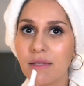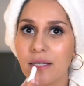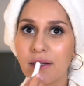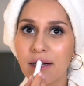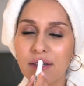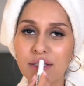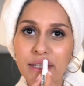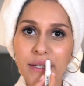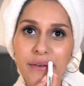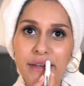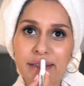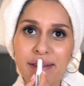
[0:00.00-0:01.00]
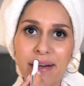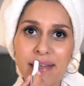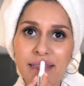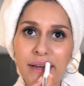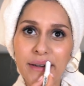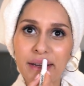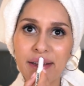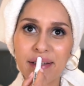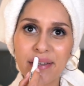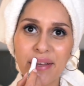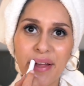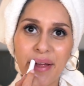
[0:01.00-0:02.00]
Look how sheer it is, guys, how
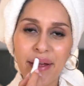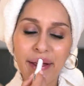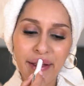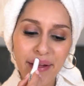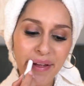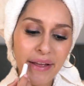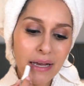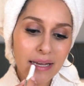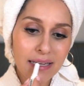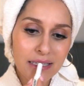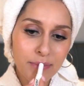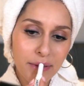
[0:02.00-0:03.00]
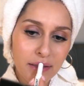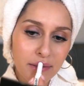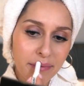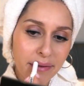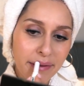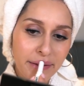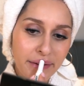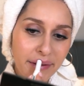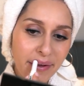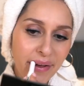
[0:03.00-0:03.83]
nice. It is buildable though.